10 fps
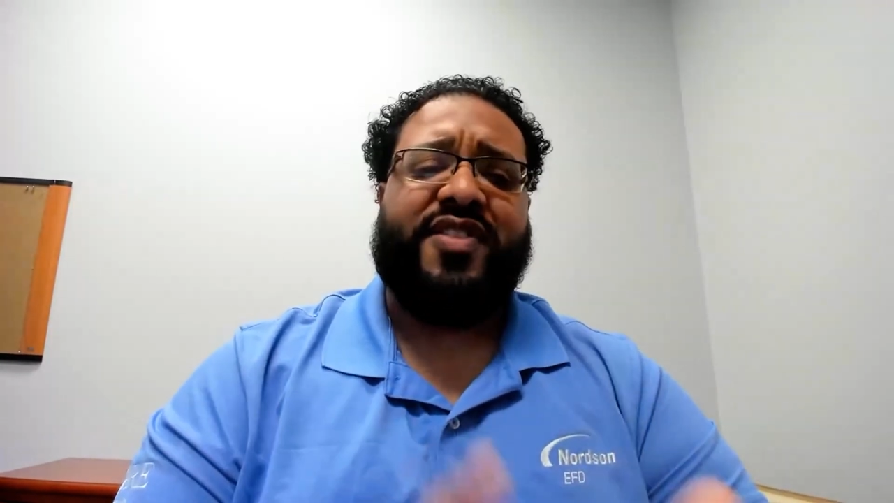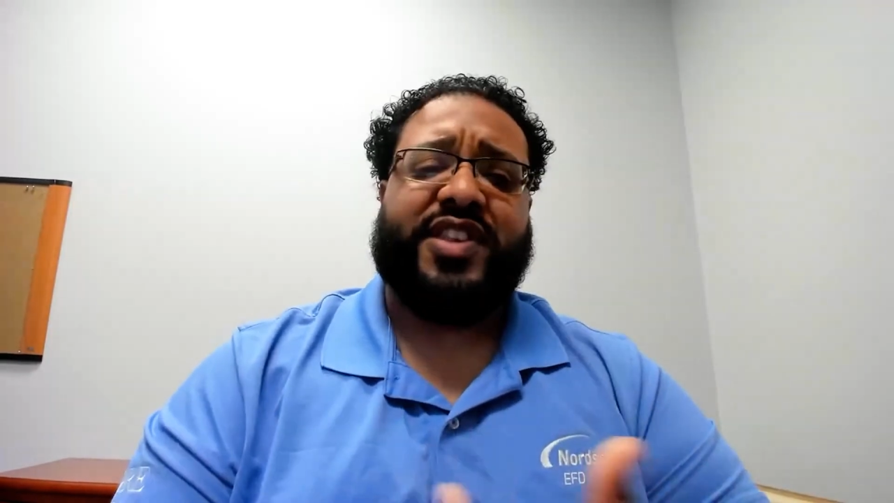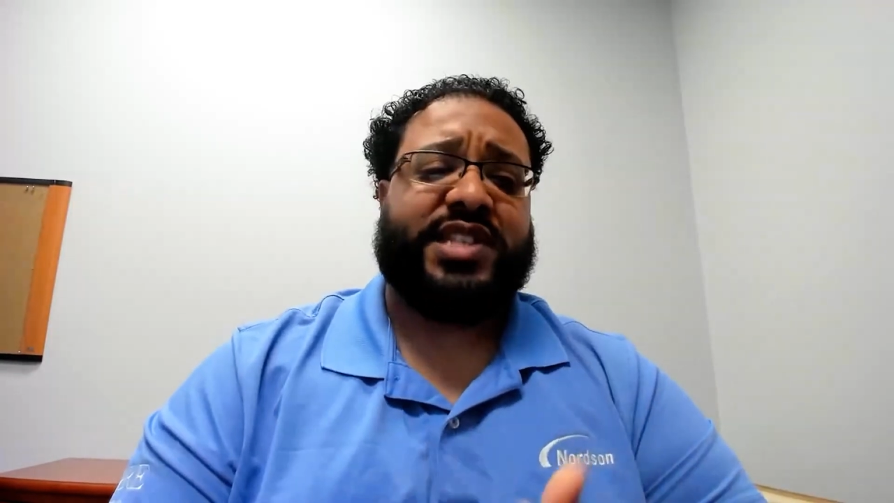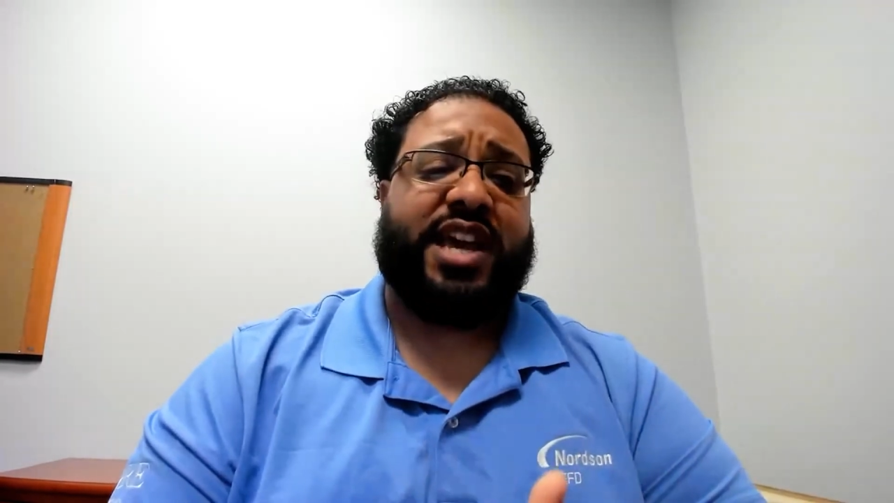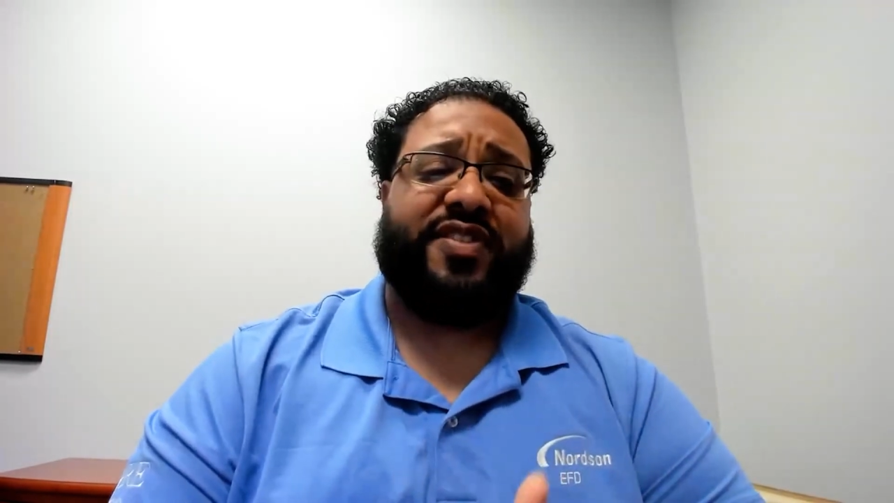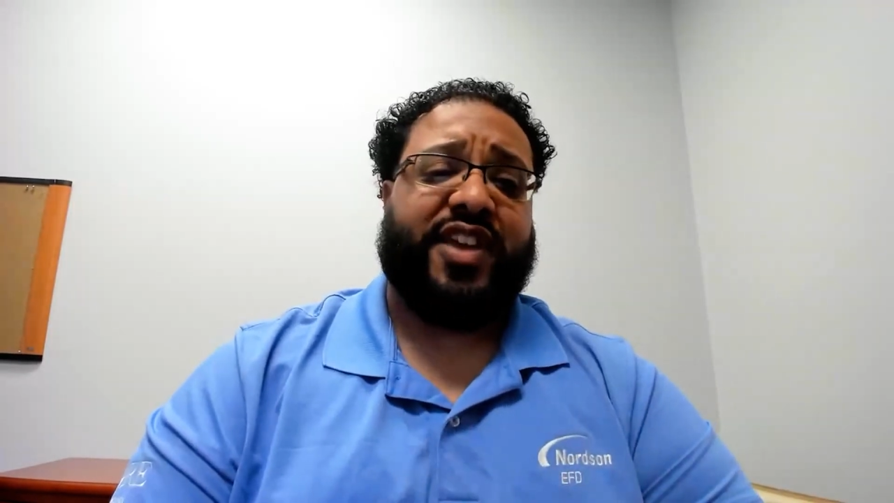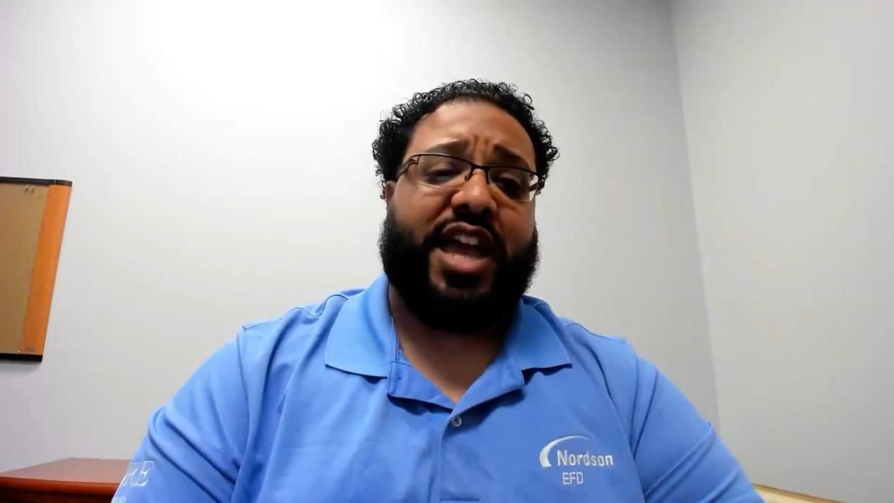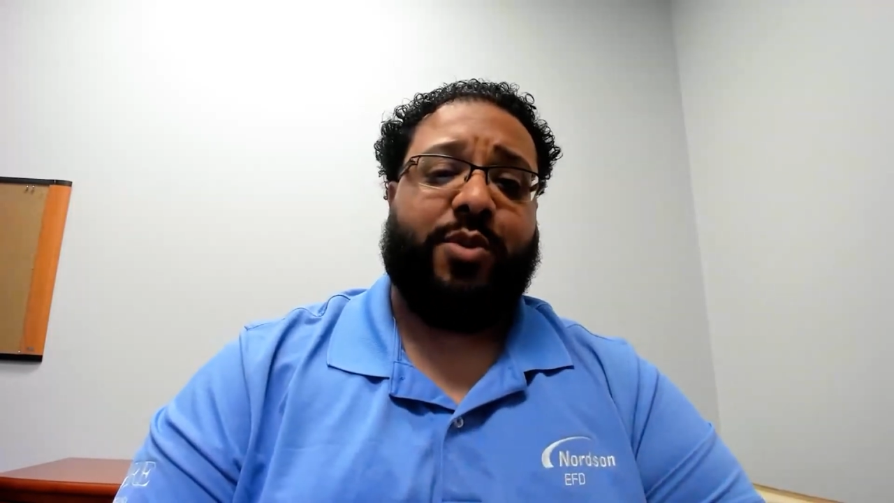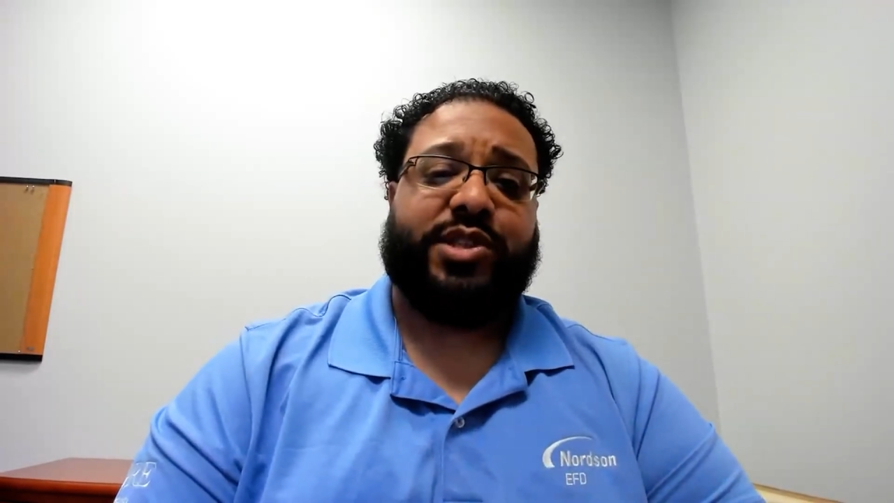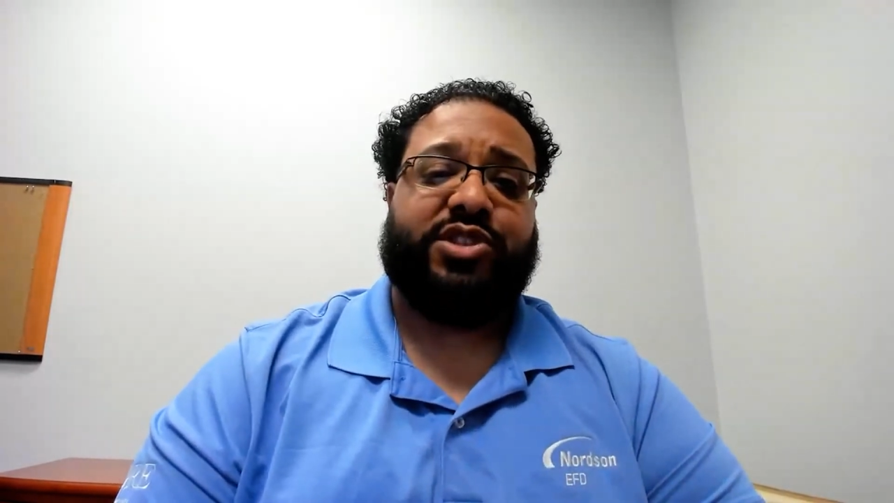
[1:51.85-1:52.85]
The second thing
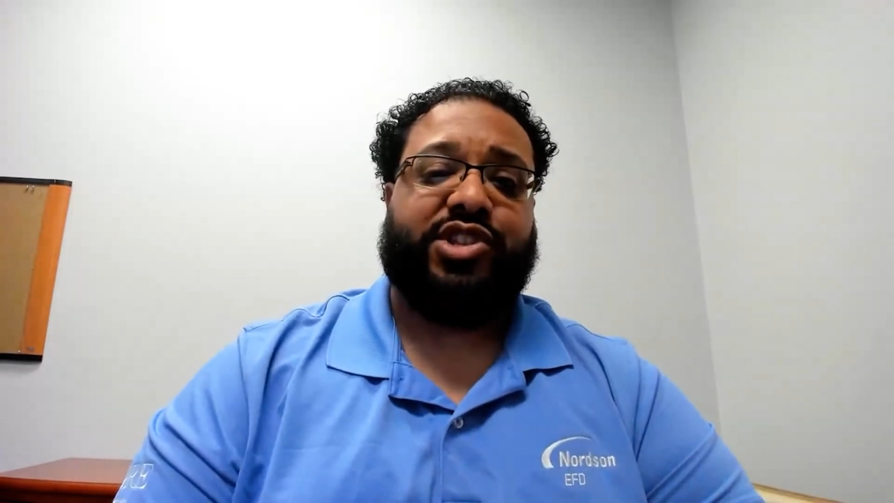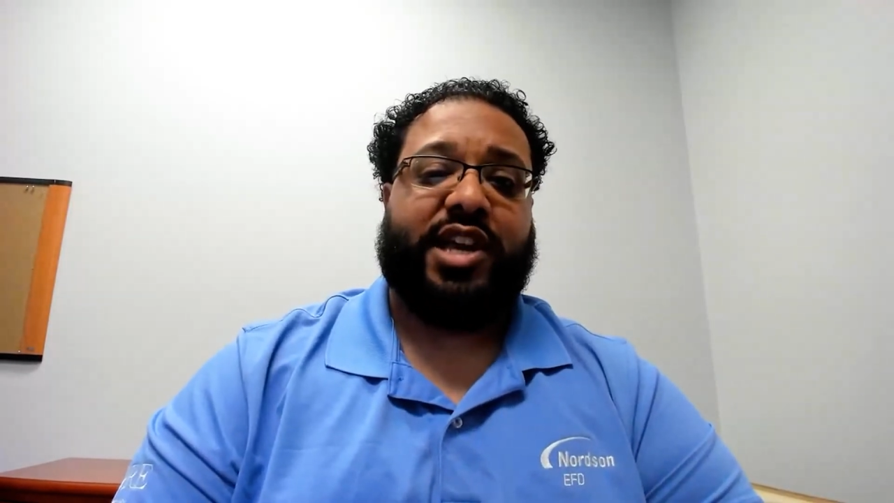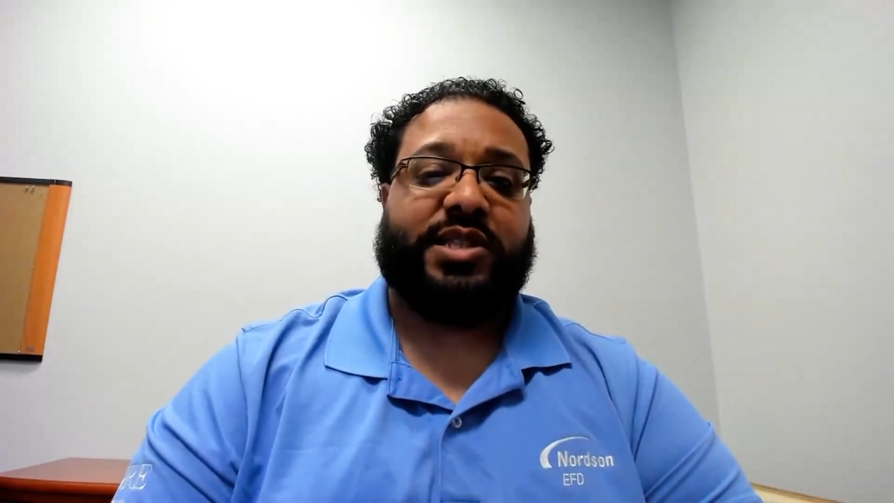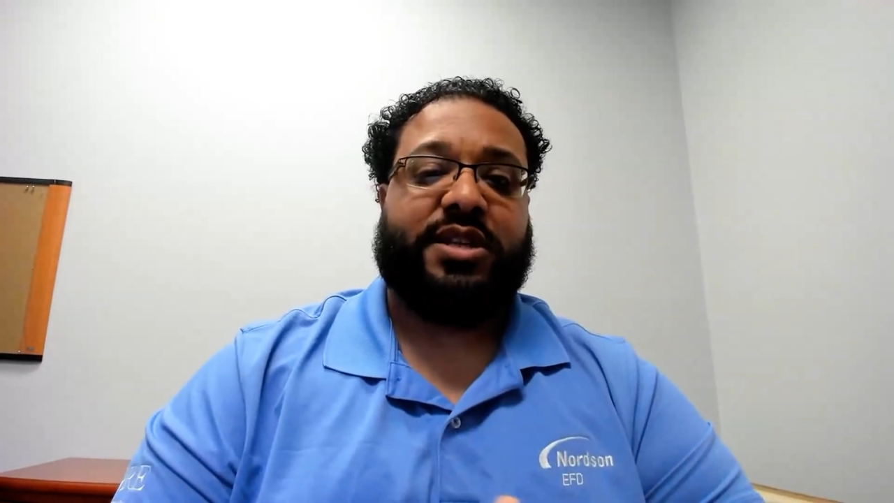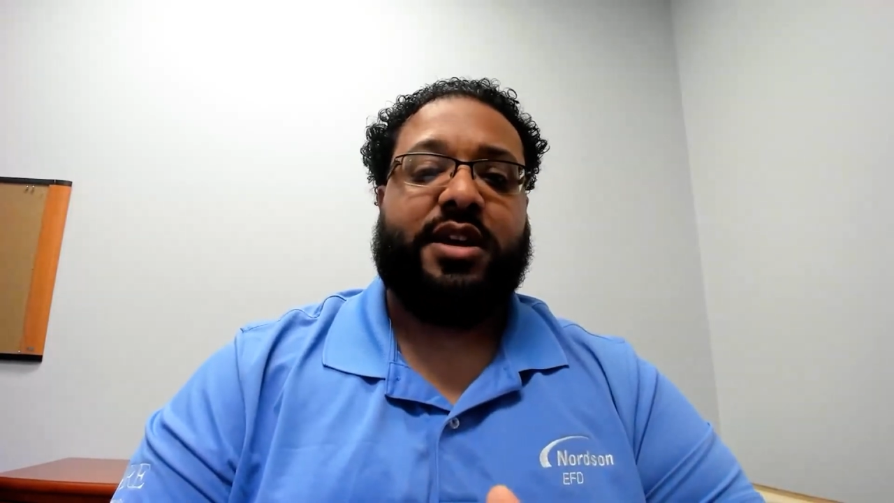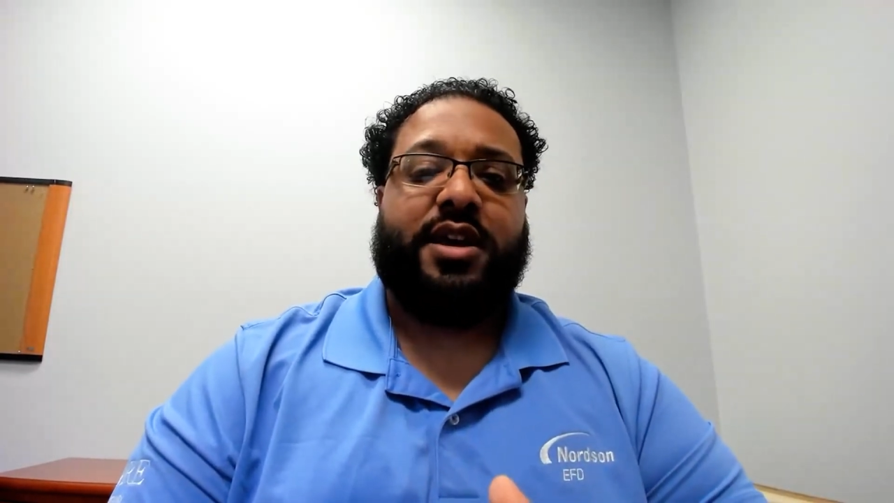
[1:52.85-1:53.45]
I would suggest,